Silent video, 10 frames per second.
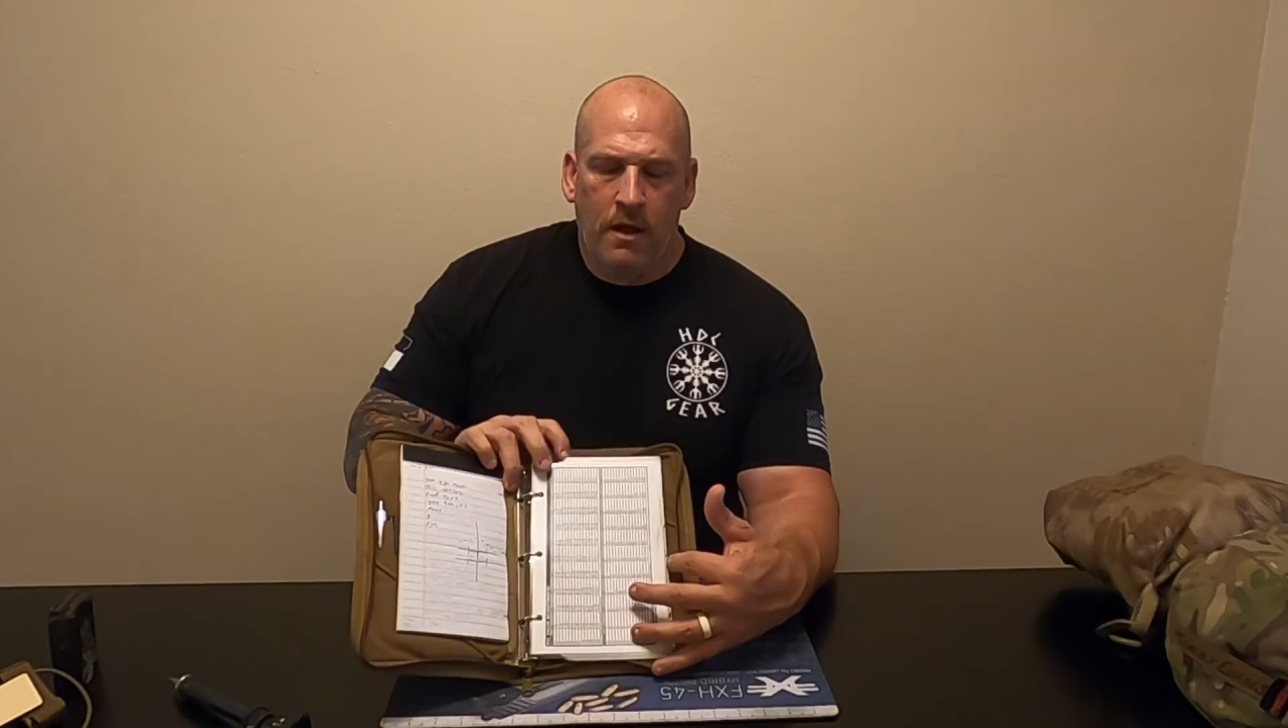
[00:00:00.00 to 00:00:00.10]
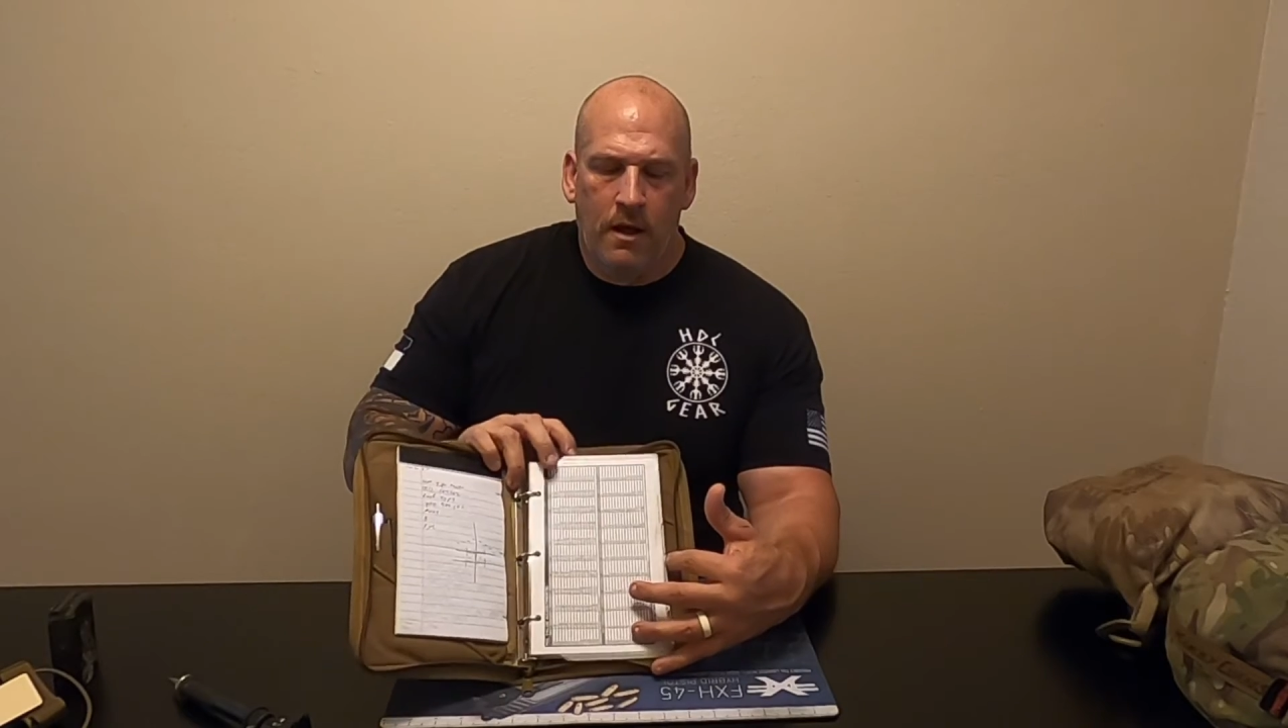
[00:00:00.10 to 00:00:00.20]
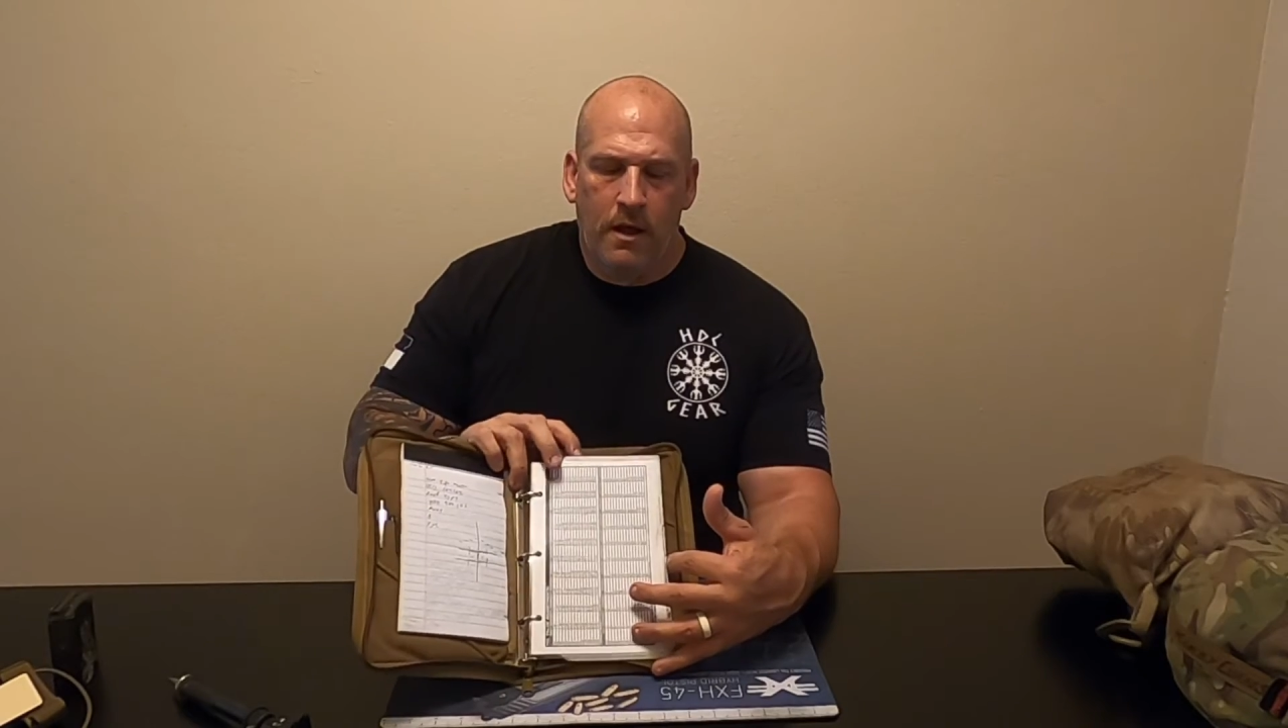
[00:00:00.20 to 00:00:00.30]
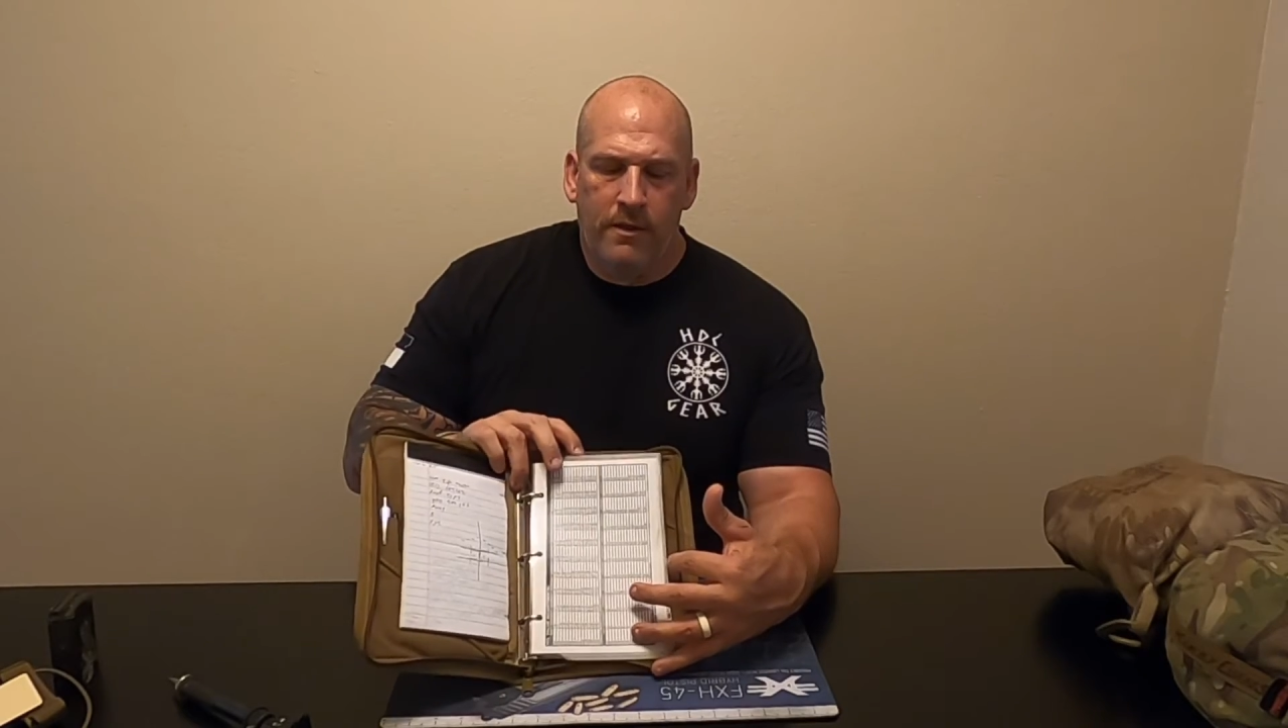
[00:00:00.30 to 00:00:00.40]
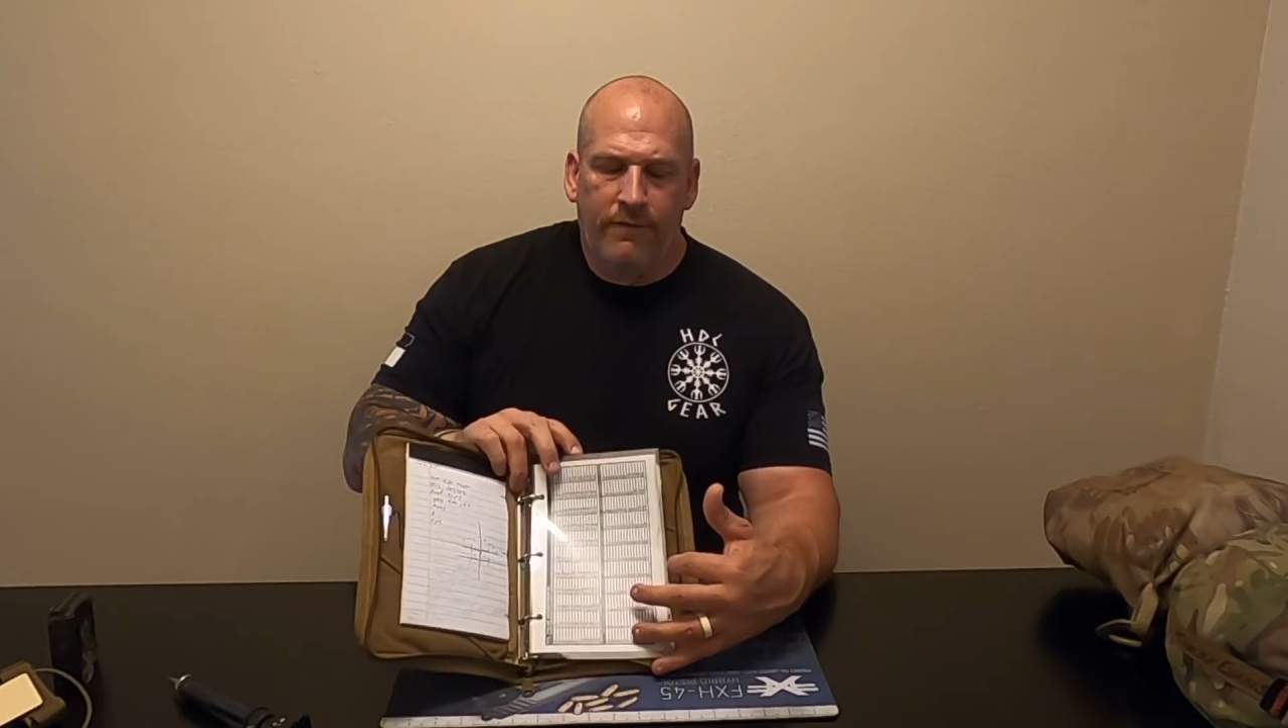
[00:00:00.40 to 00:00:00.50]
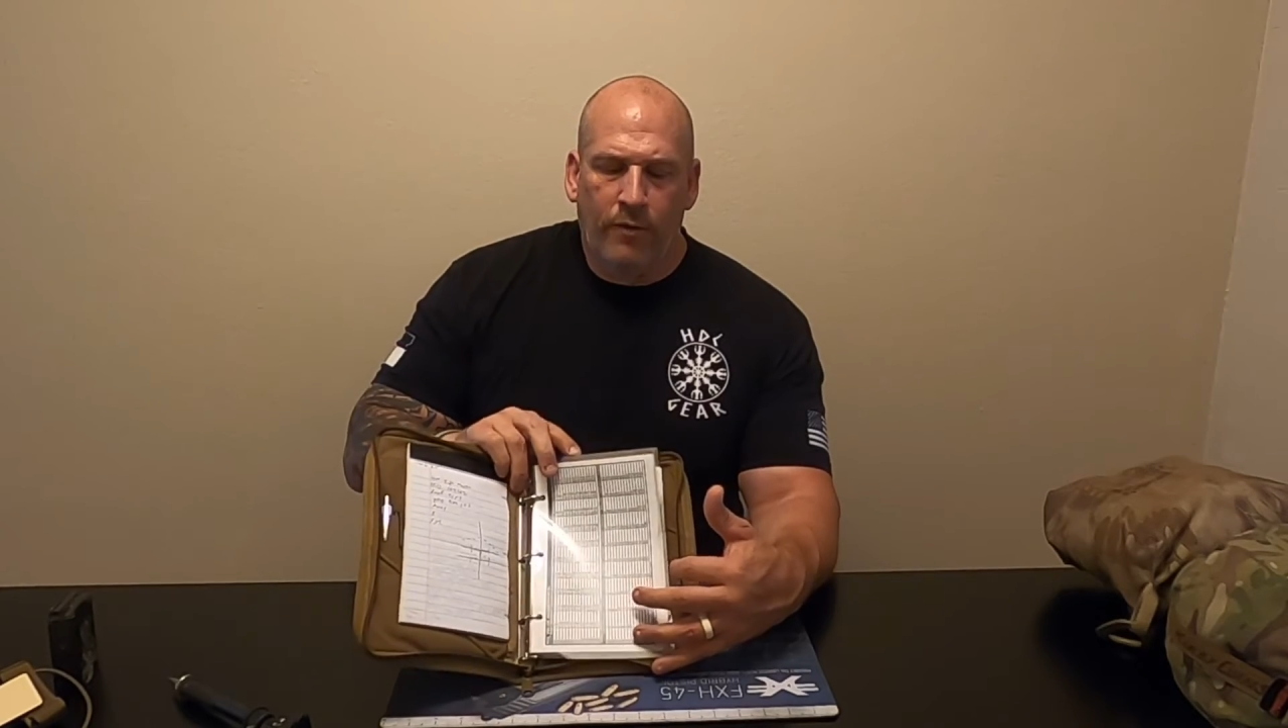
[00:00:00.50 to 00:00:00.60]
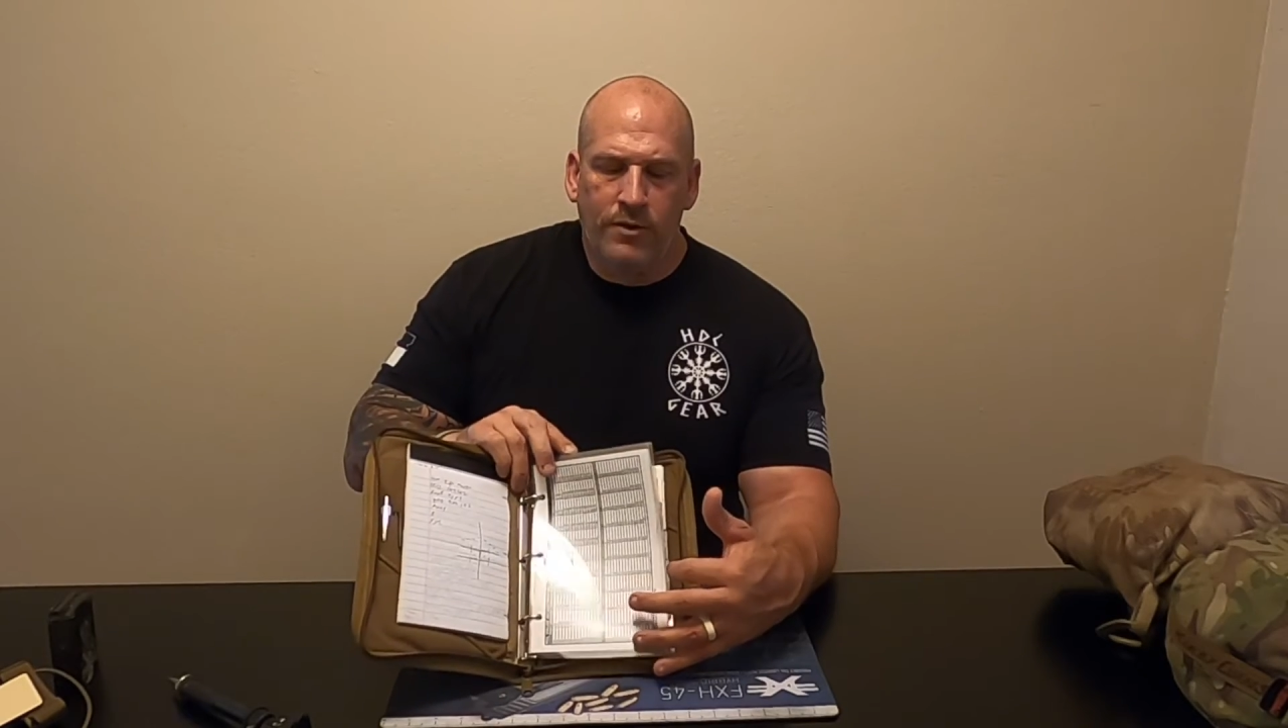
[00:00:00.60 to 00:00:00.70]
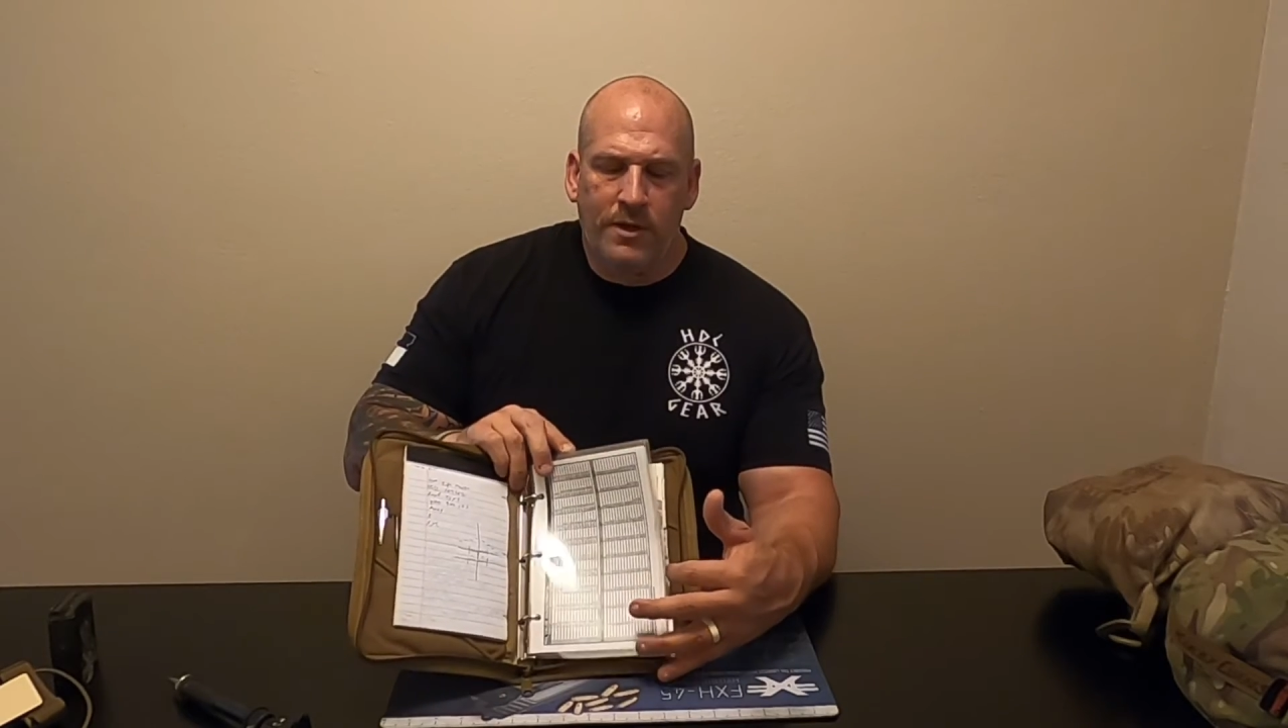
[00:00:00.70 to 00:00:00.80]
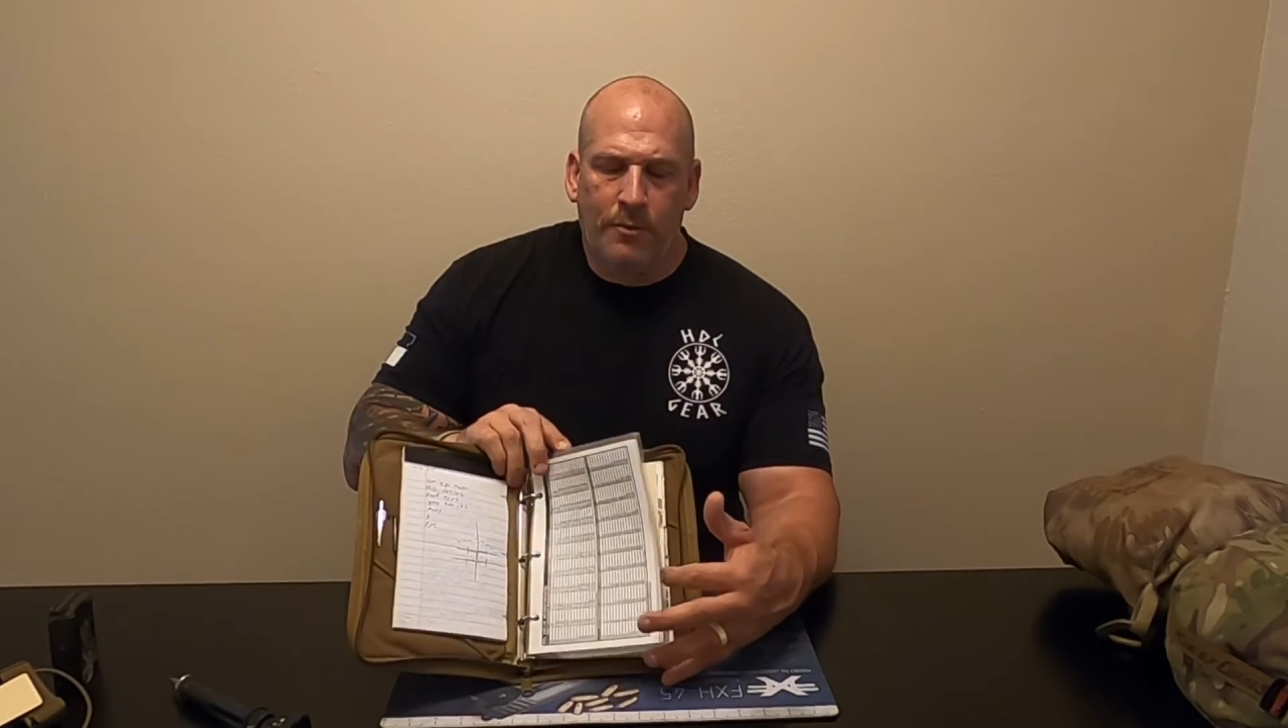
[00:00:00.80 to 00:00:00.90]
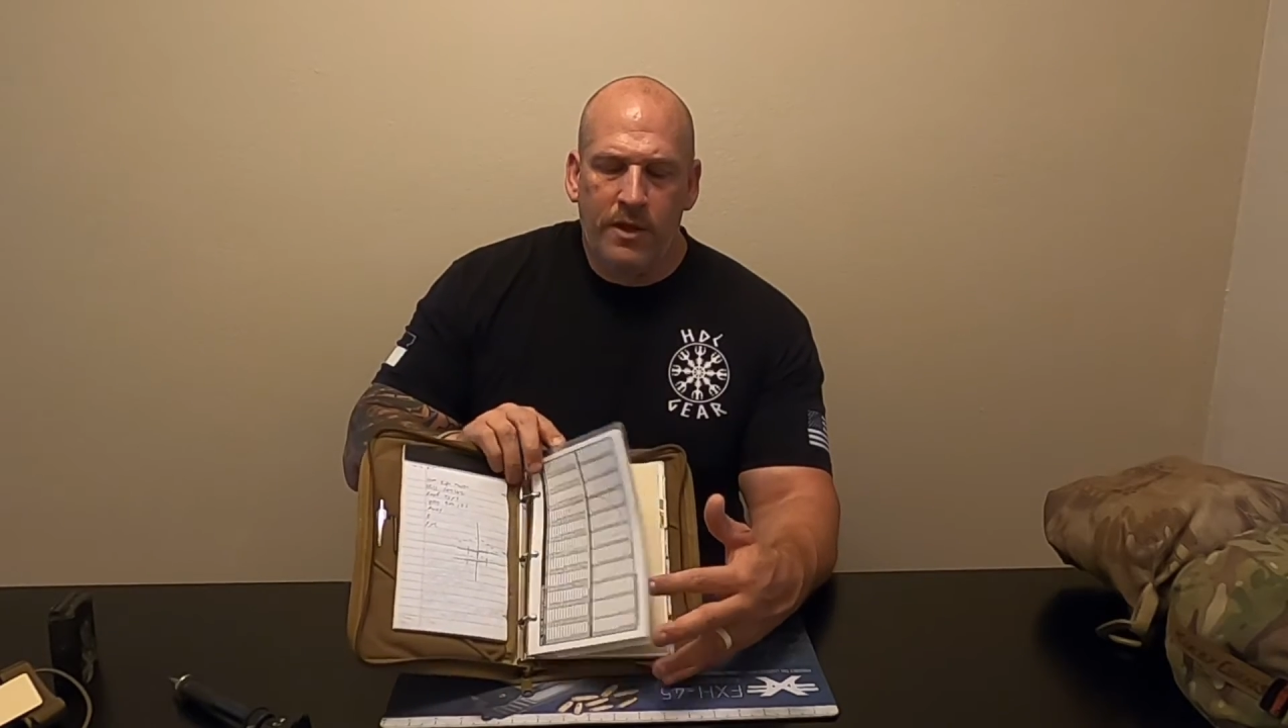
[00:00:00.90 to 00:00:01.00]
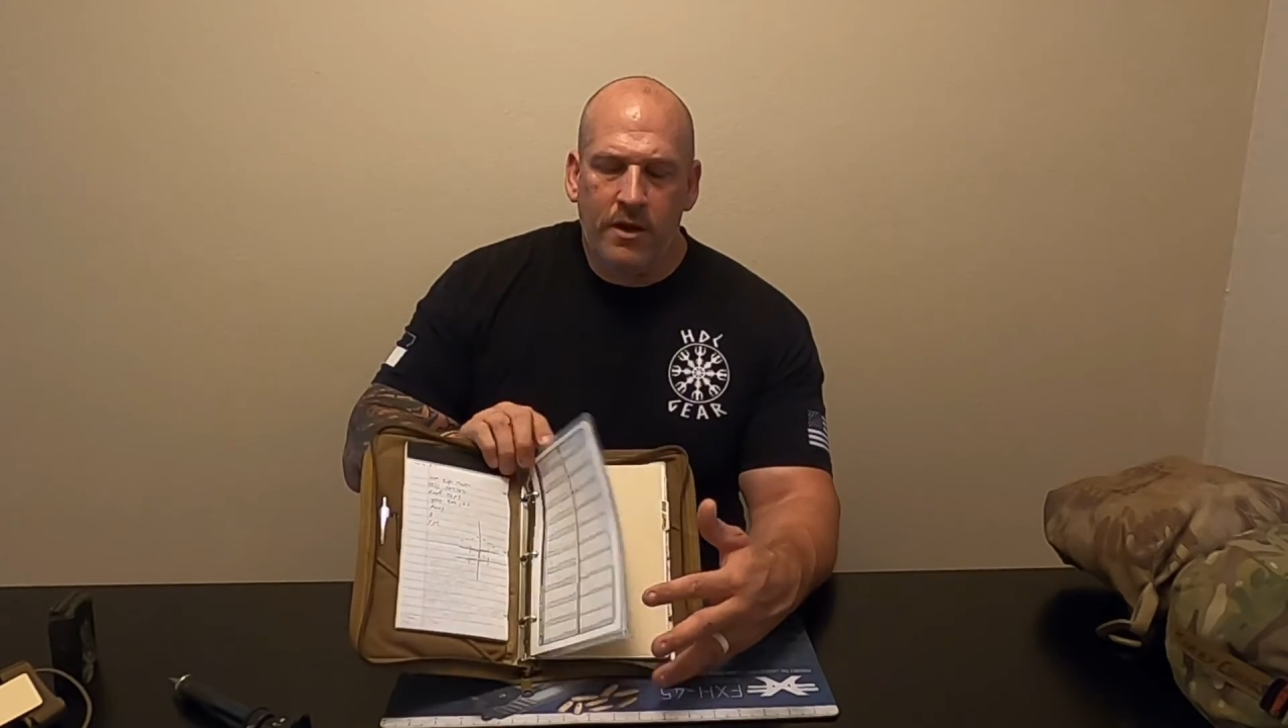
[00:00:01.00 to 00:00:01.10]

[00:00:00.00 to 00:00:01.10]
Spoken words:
In the first couple of